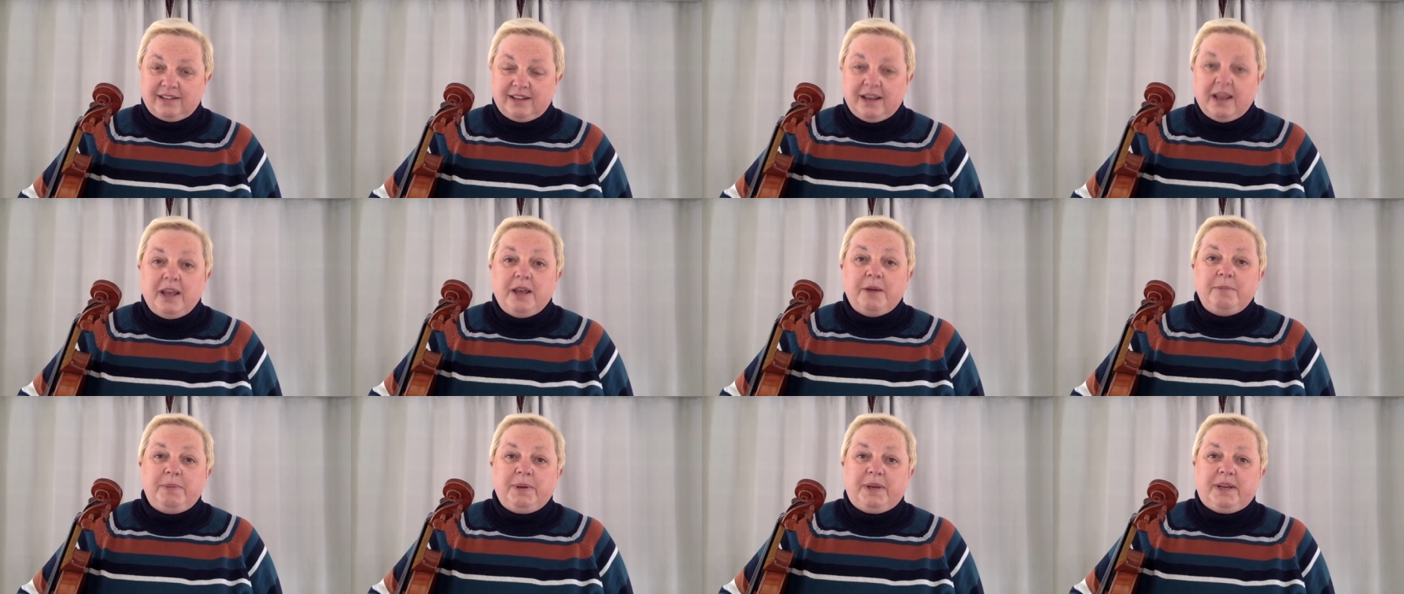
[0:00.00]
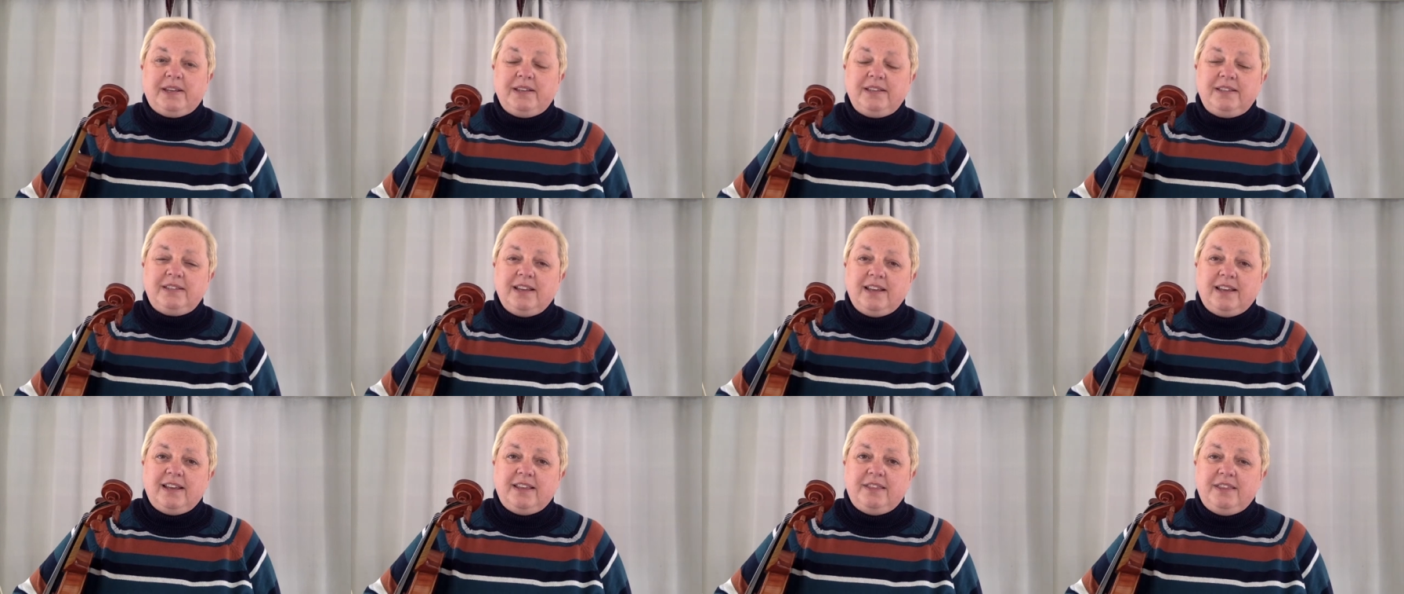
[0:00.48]
Because
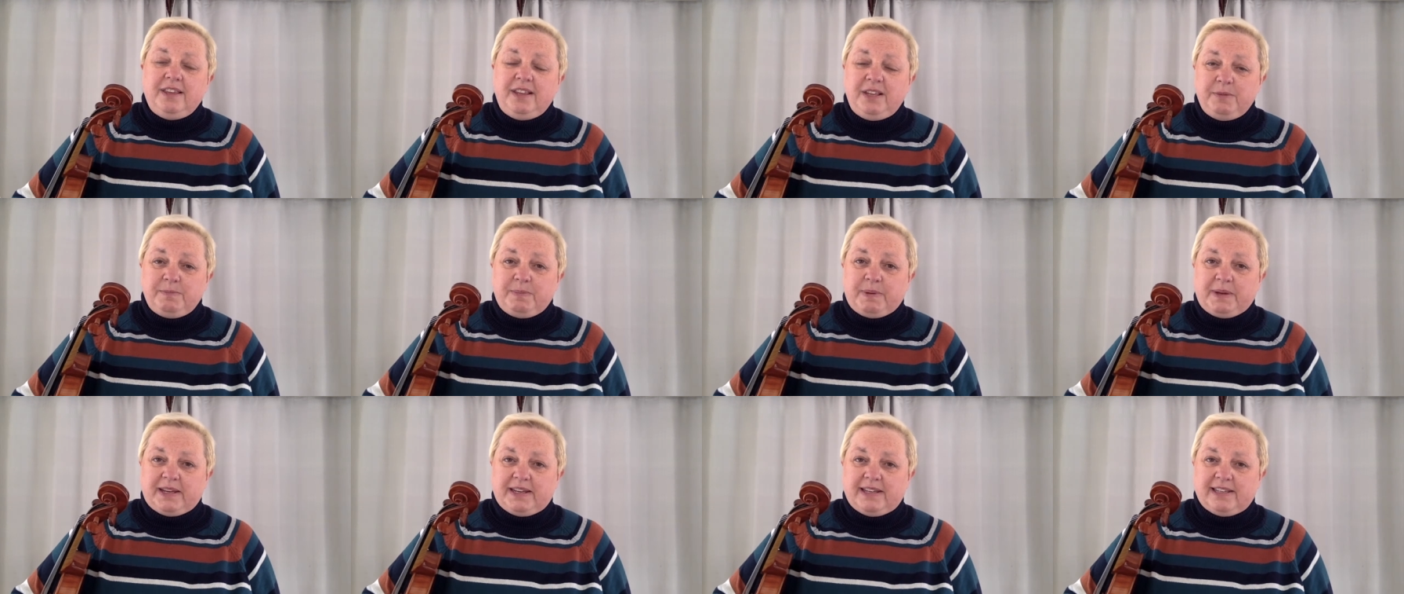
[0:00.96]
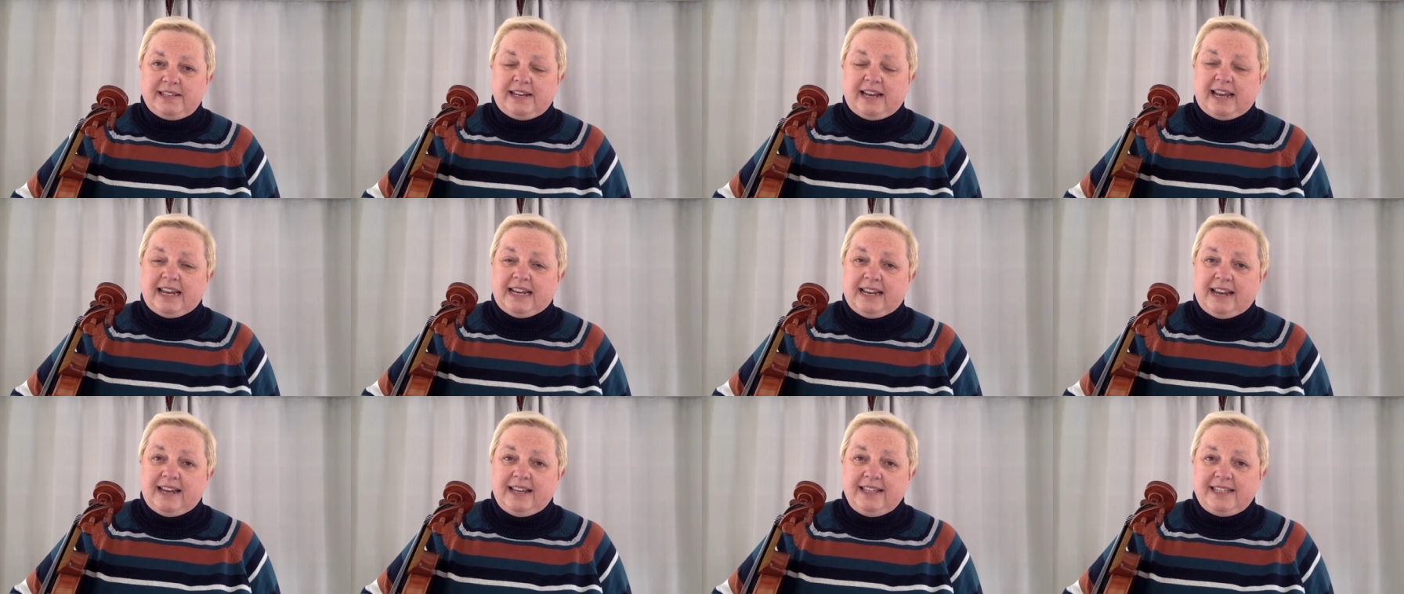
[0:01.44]
this piece,
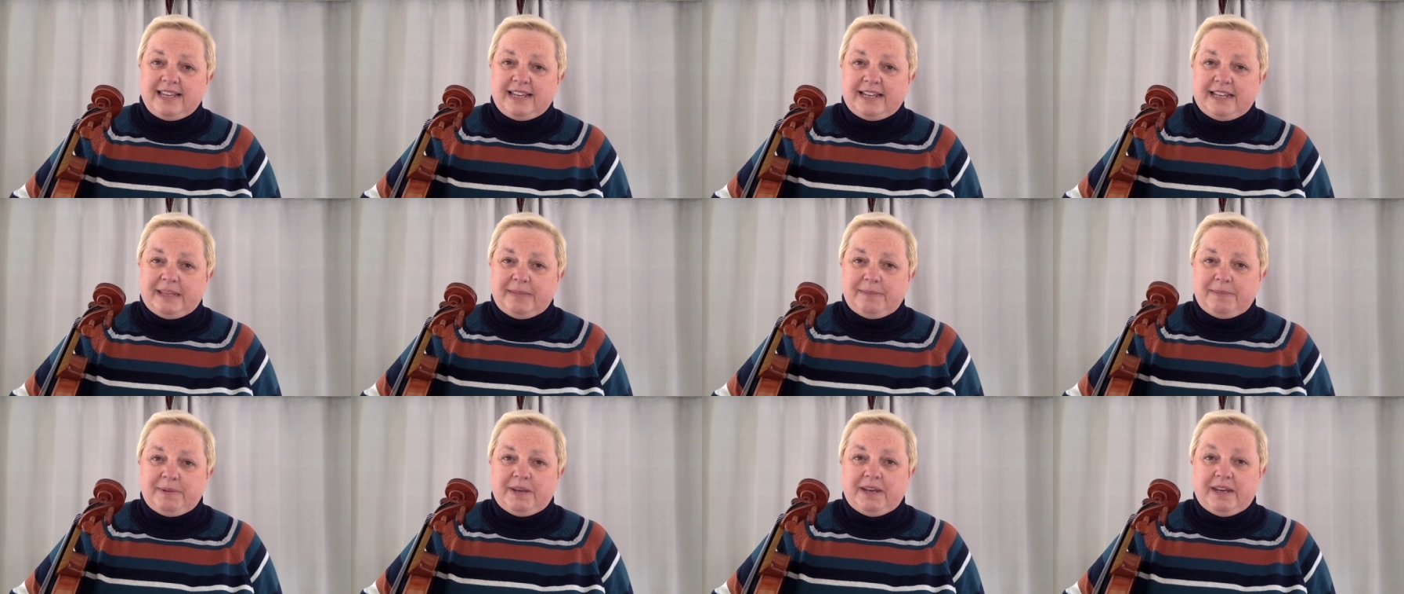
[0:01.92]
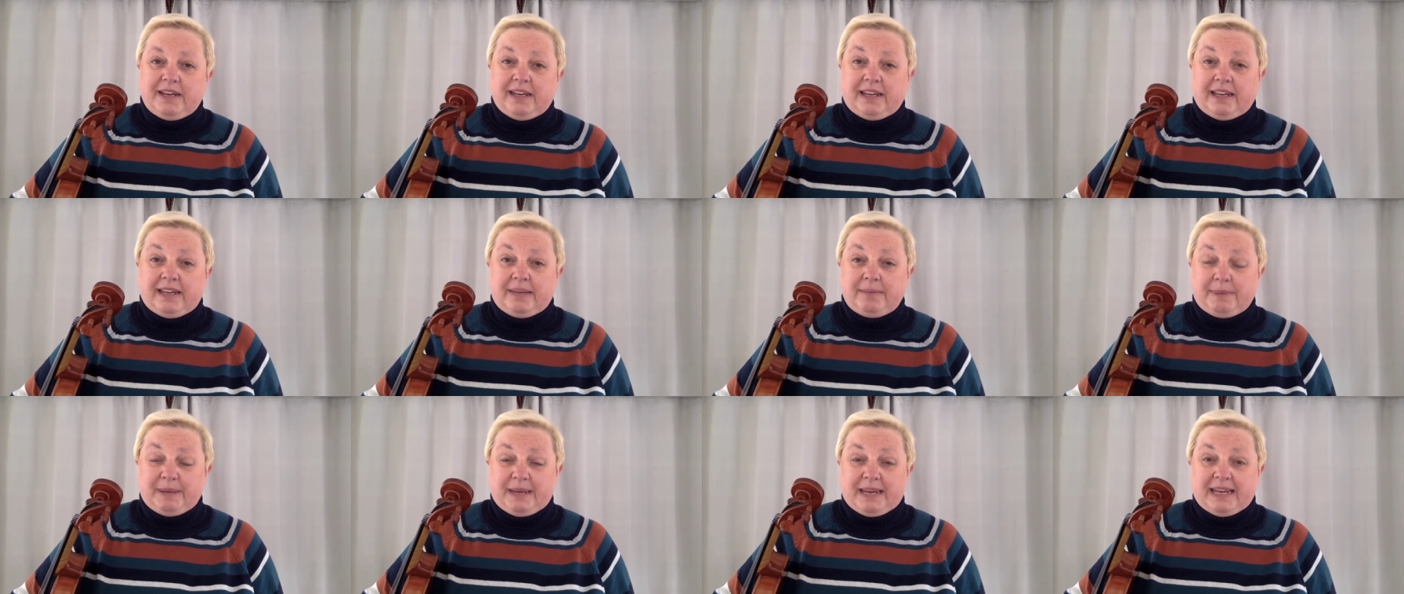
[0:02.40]
like I said at the
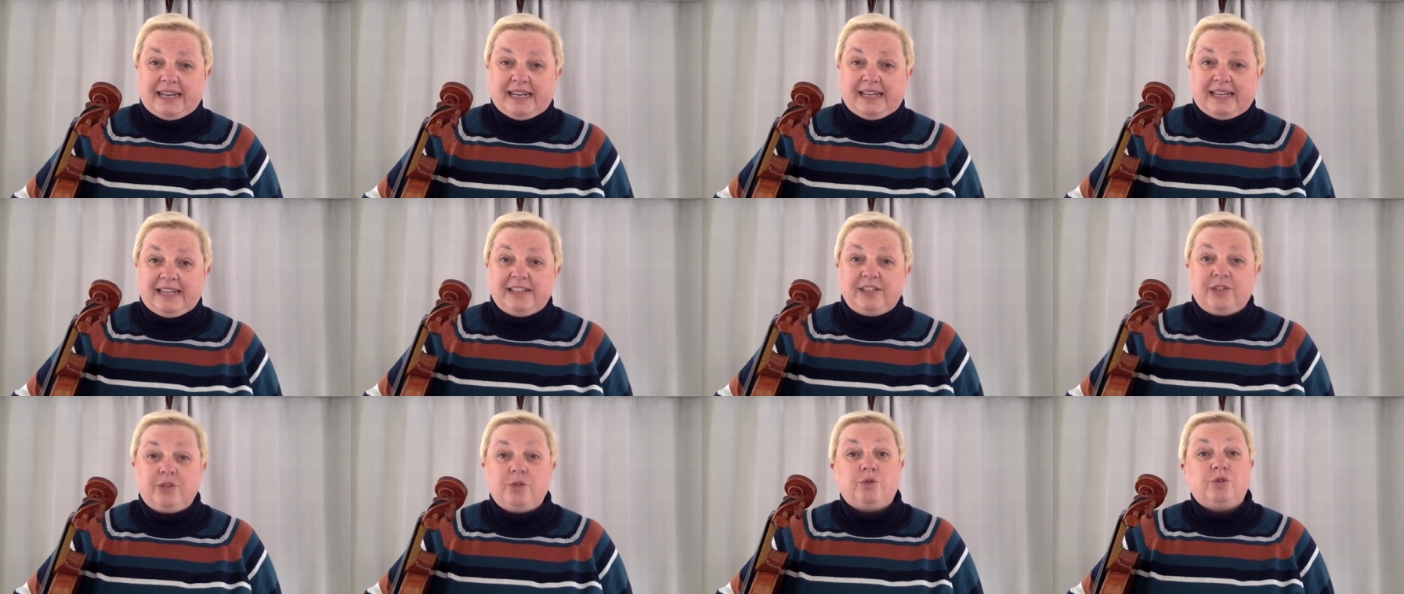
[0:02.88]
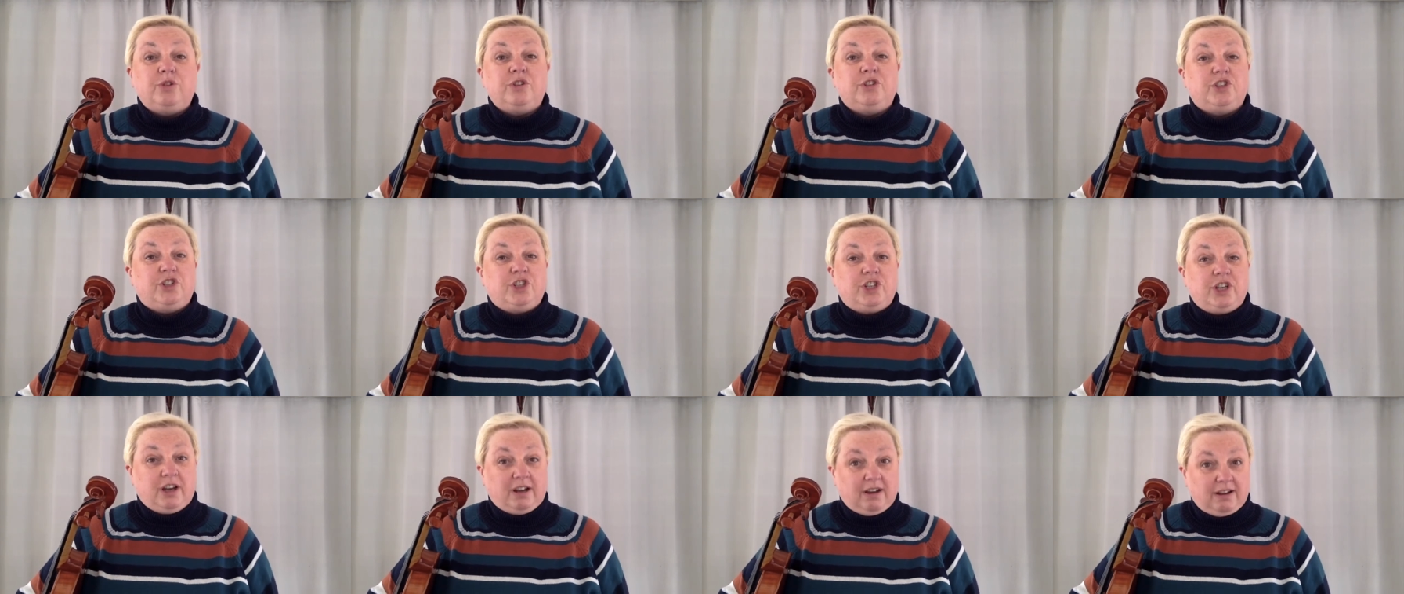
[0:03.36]
beginning, is called a
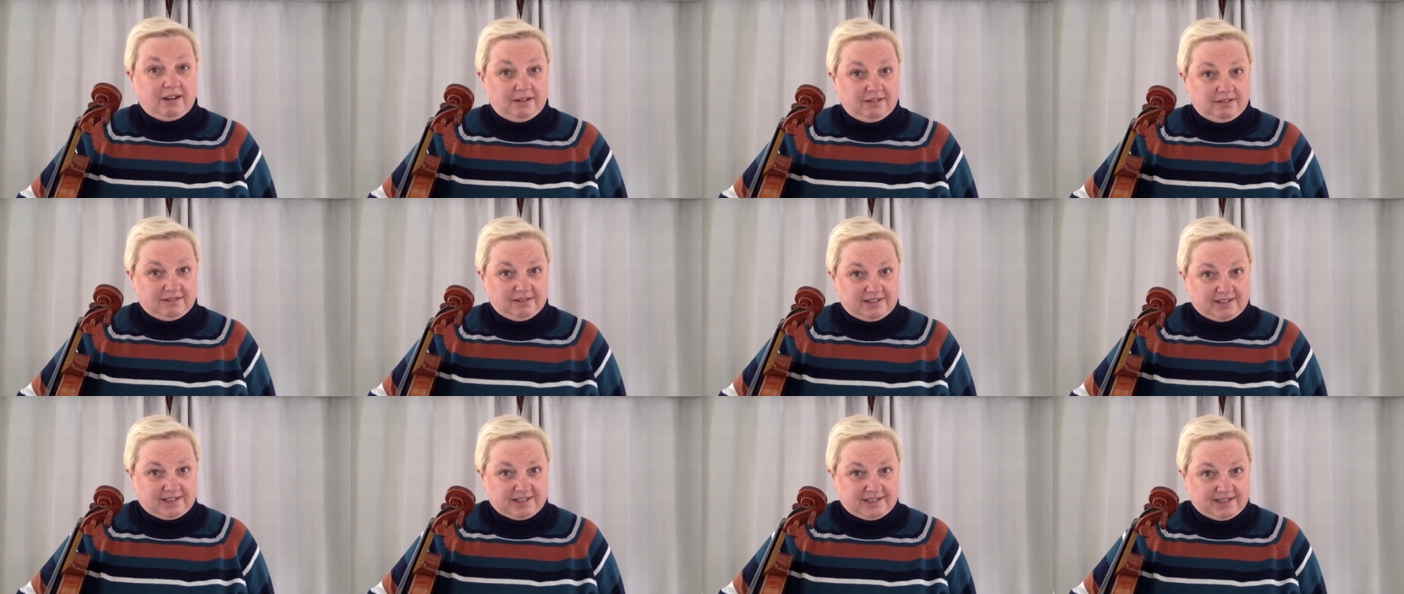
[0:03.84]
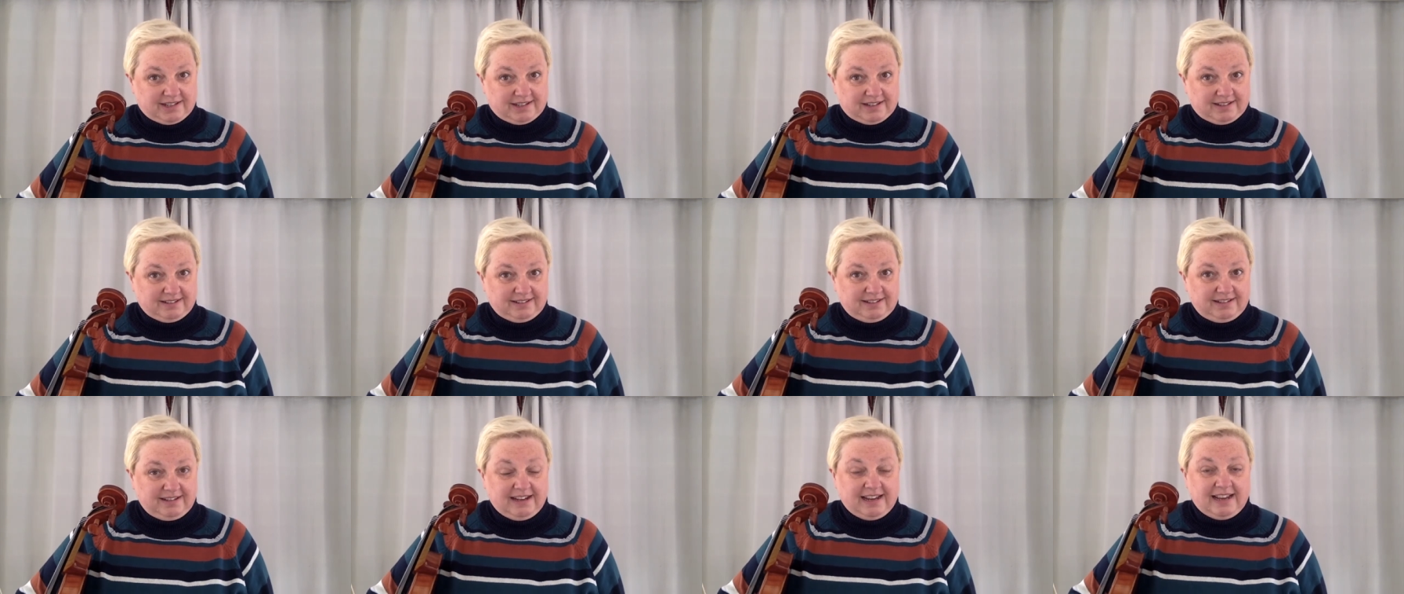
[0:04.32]

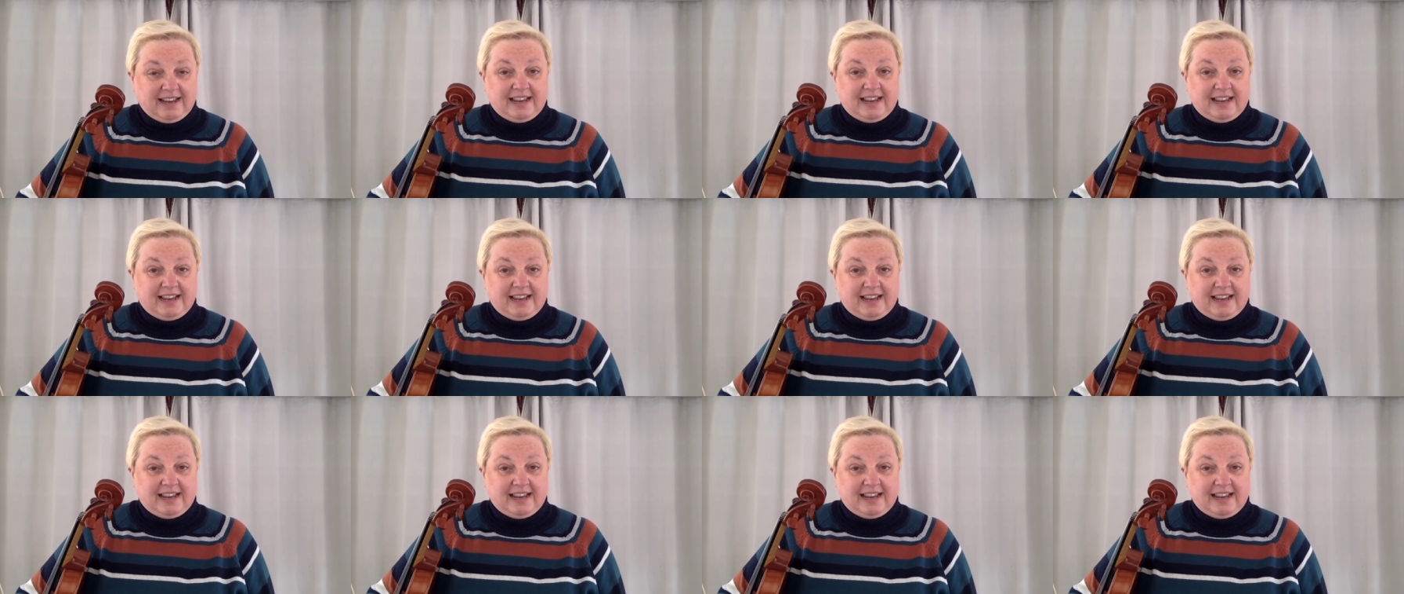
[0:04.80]
Charleston.